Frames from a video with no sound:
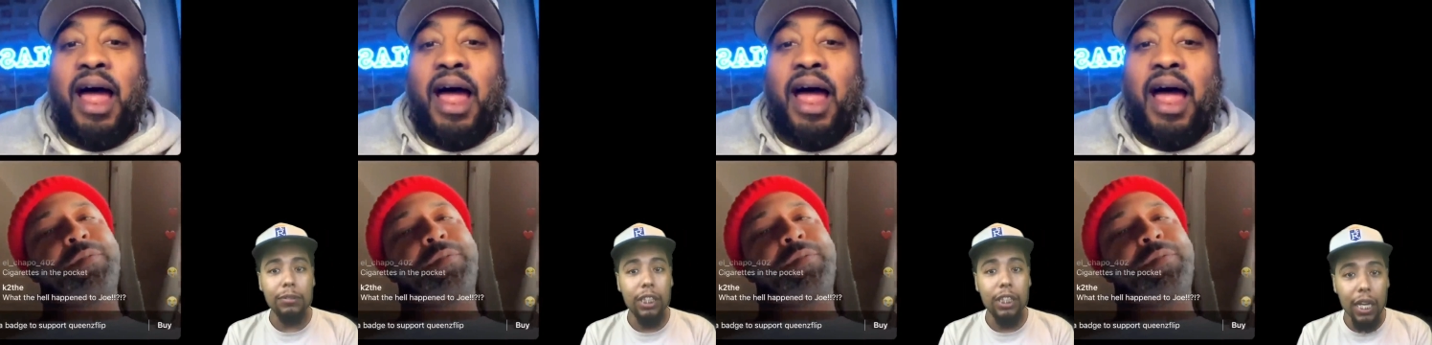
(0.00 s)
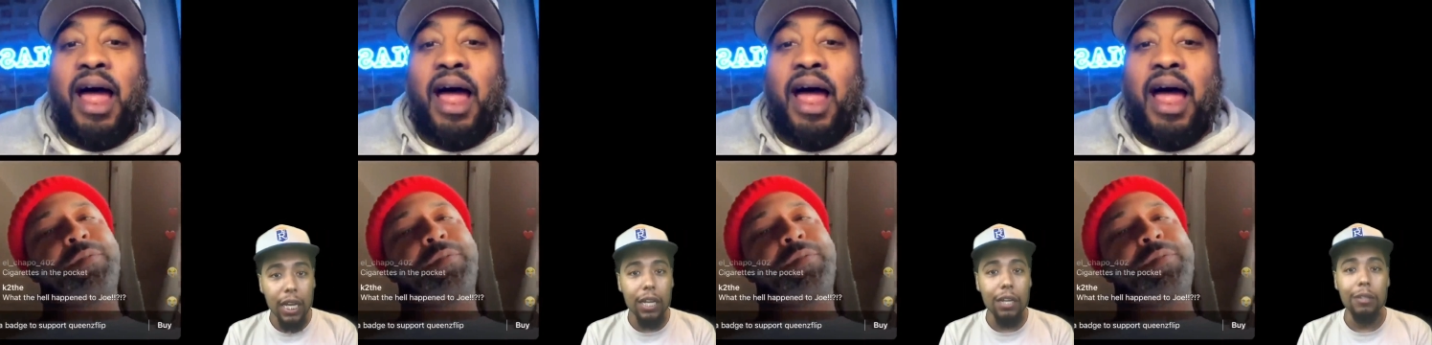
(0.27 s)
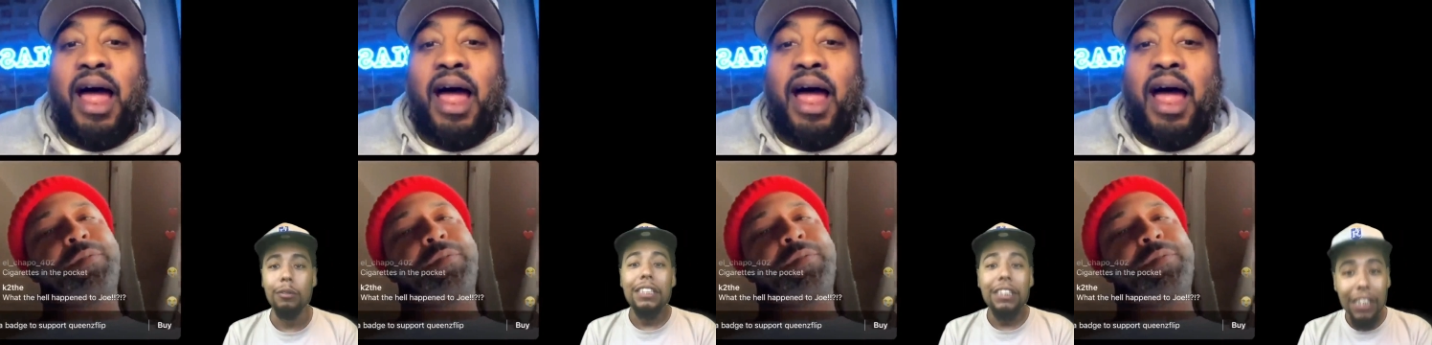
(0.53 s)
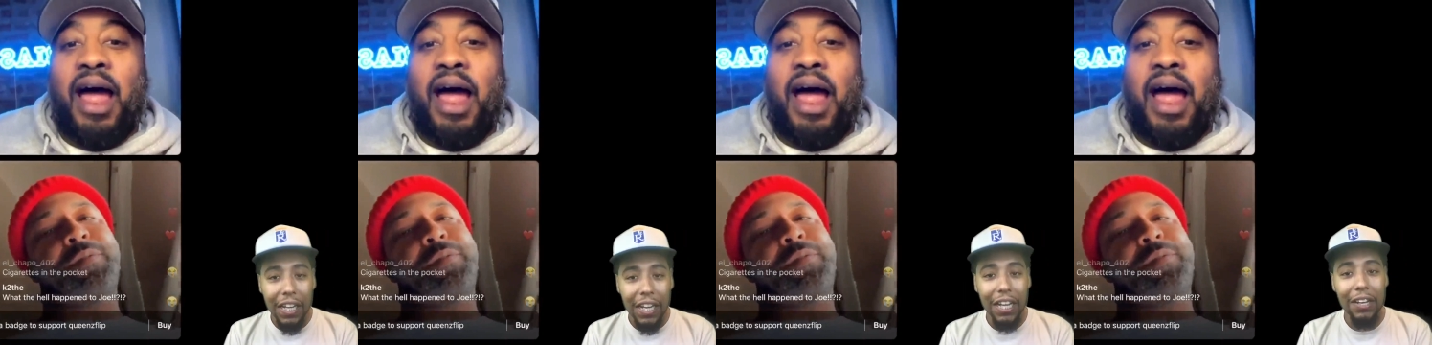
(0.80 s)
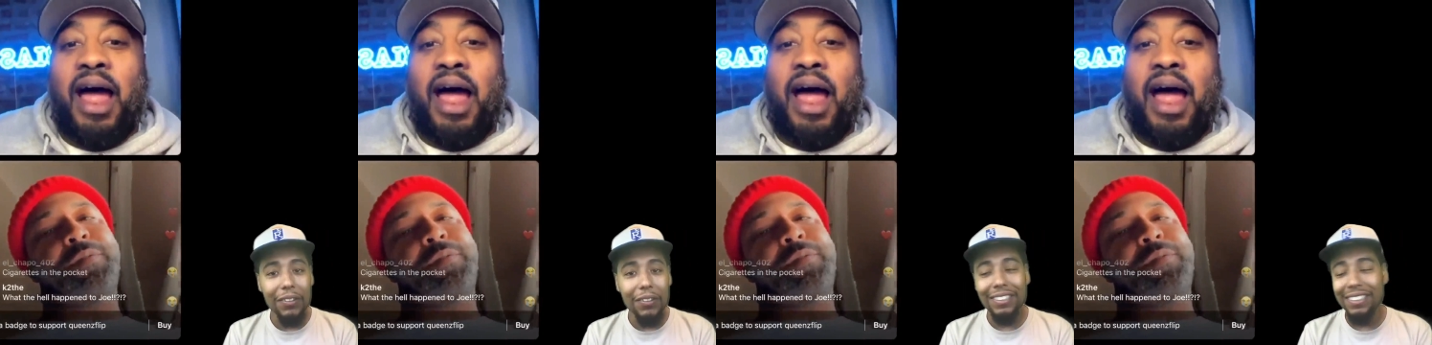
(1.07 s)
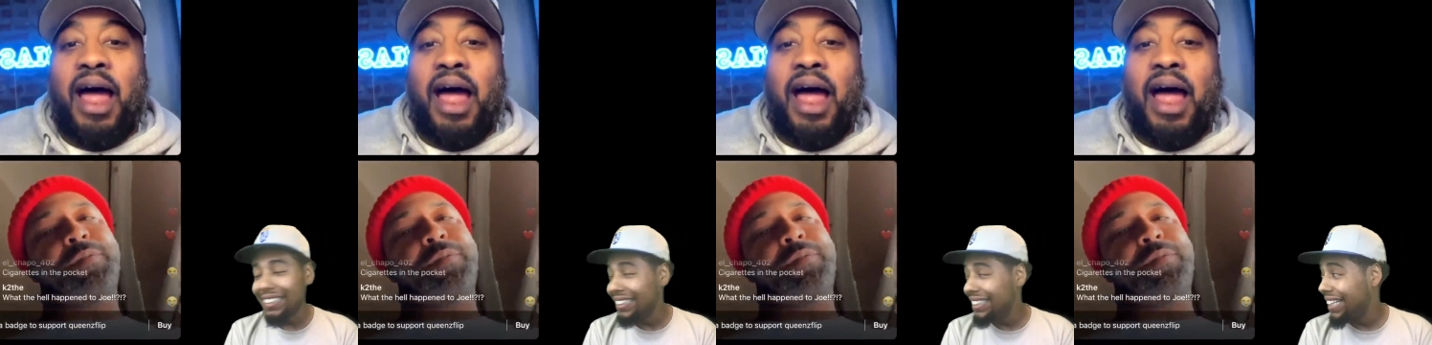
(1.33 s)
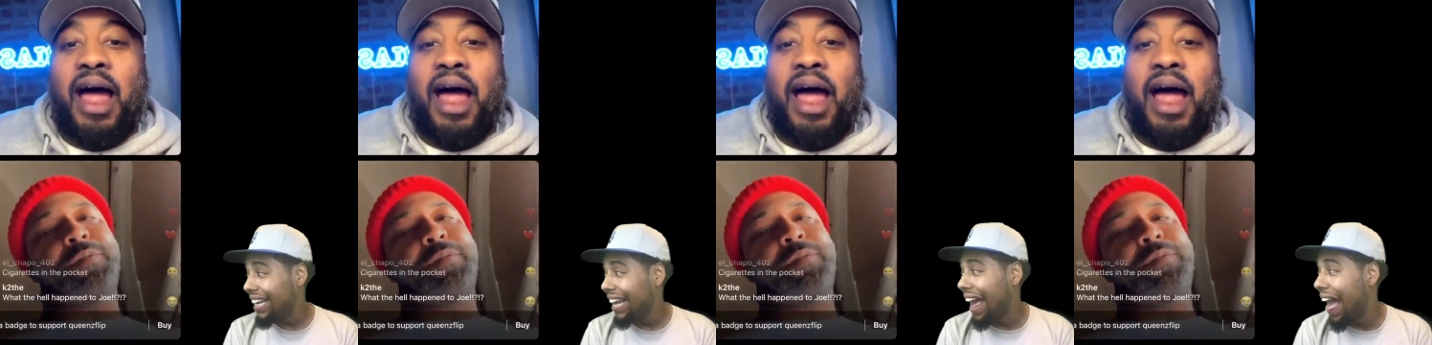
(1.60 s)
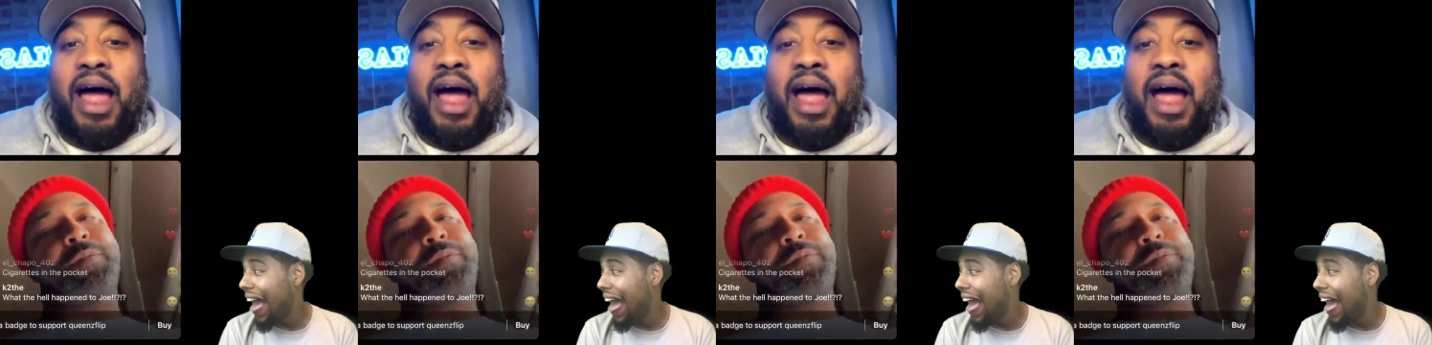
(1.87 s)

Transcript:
Speaker 1: chill. This nigga's there like,